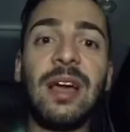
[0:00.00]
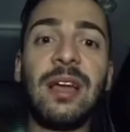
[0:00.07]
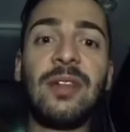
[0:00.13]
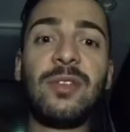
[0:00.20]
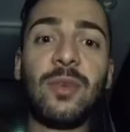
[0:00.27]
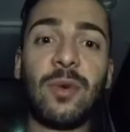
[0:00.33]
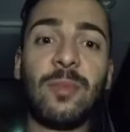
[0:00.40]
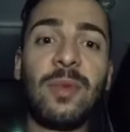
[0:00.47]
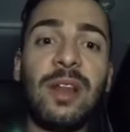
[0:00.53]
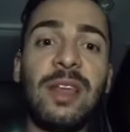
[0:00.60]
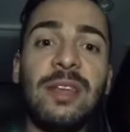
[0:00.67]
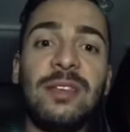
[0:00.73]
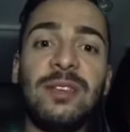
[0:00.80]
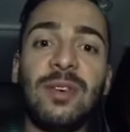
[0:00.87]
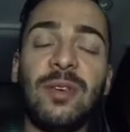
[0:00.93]

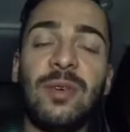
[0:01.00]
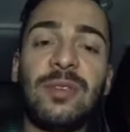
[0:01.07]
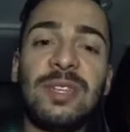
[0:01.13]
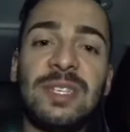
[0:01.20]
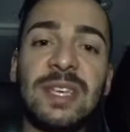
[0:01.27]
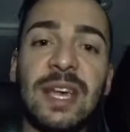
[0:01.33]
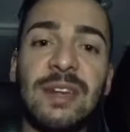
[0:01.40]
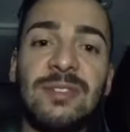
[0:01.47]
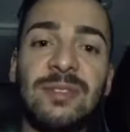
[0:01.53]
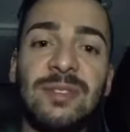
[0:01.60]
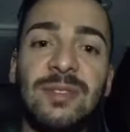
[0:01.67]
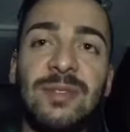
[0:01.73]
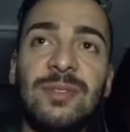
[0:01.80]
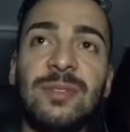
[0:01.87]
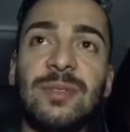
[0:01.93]
Normally you're only scheduled
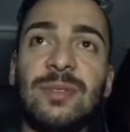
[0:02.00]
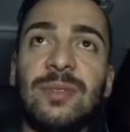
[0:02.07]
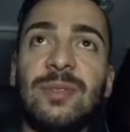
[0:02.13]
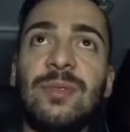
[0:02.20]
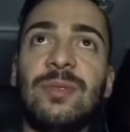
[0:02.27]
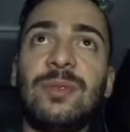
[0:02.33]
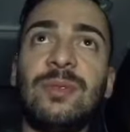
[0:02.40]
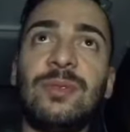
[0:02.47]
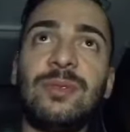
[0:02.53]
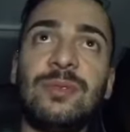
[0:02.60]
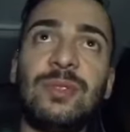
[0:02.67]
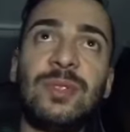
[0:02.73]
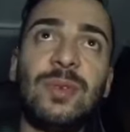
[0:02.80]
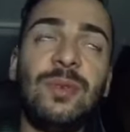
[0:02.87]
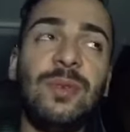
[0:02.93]
to do
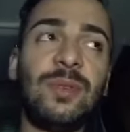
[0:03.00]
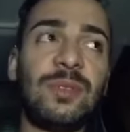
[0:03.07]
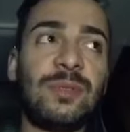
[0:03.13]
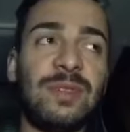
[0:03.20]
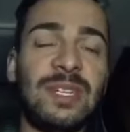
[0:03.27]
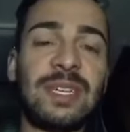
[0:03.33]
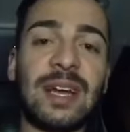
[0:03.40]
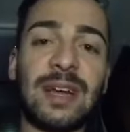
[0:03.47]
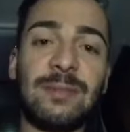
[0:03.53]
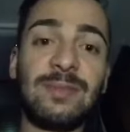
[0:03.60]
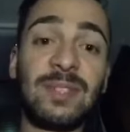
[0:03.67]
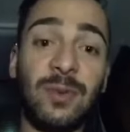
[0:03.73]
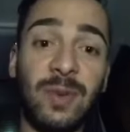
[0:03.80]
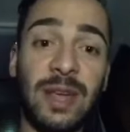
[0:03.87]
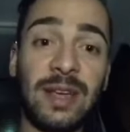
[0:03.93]
2 or 3 times
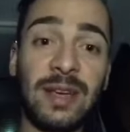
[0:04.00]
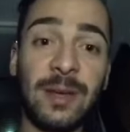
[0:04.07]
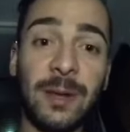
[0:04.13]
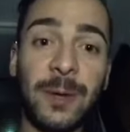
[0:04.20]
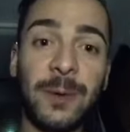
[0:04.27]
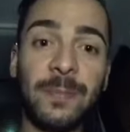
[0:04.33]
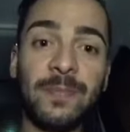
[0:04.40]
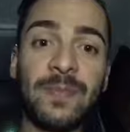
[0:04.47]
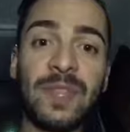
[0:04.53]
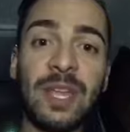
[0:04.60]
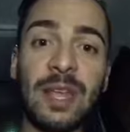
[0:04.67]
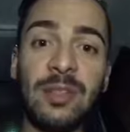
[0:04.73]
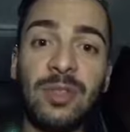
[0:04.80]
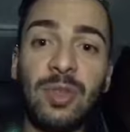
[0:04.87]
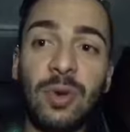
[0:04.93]
a week,
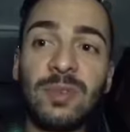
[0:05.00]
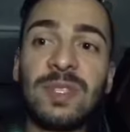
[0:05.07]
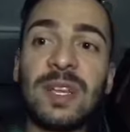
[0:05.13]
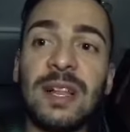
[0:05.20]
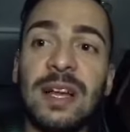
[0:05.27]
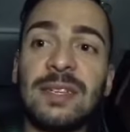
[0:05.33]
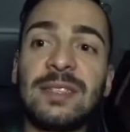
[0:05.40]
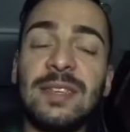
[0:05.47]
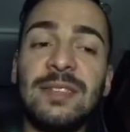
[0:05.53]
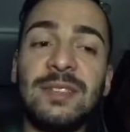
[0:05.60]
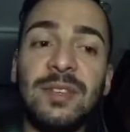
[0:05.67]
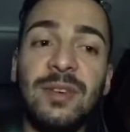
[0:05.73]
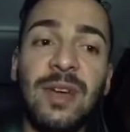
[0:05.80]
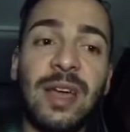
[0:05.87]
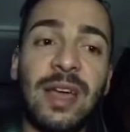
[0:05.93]
and those classes
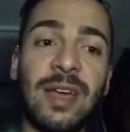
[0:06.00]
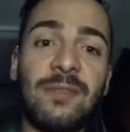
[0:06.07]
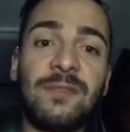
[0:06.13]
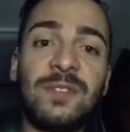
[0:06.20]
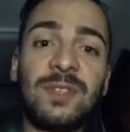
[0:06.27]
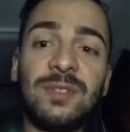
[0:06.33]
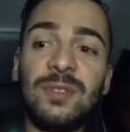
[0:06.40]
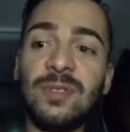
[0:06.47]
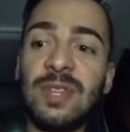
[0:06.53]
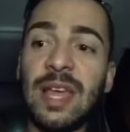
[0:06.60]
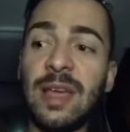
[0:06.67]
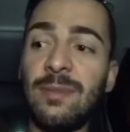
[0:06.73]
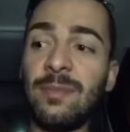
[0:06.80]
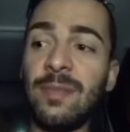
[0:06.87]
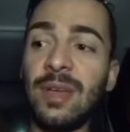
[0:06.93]
you have to do
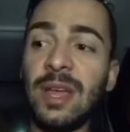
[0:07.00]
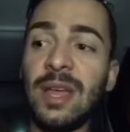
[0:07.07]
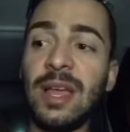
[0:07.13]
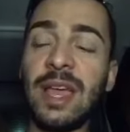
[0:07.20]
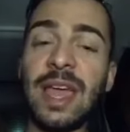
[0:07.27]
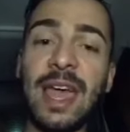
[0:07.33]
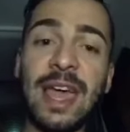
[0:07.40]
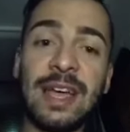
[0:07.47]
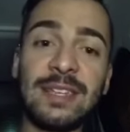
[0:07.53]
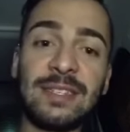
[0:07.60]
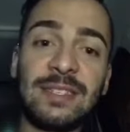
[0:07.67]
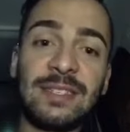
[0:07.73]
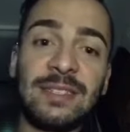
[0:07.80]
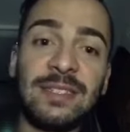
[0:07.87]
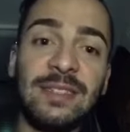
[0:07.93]
them
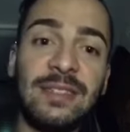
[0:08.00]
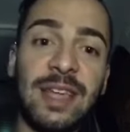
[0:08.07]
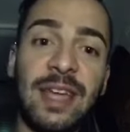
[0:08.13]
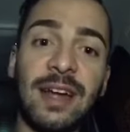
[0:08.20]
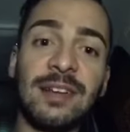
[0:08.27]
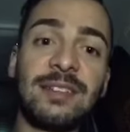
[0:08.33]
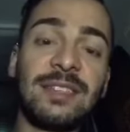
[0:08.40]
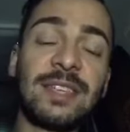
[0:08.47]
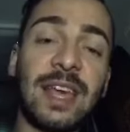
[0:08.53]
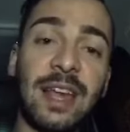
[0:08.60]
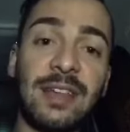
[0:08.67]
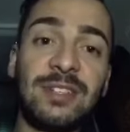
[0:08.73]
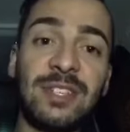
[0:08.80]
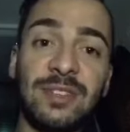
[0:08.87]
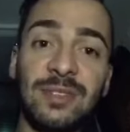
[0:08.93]
as they are
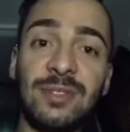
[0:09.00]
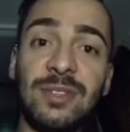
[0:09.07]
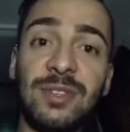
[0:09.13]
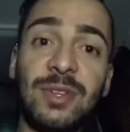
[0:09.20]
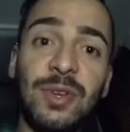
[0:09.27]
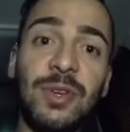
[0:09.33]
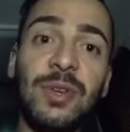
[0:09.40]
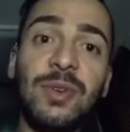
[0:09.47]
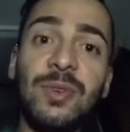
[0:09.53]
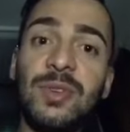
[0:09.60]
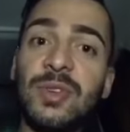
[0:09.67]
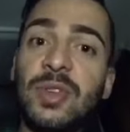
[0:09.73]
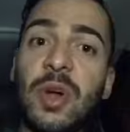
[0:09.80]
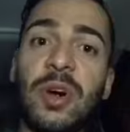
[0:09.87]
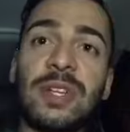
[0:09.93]
scheduled to you,
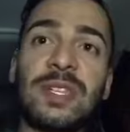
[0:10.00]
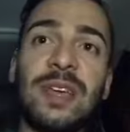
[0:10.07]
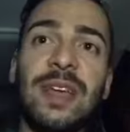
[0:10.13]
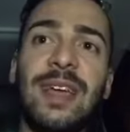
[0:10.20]
not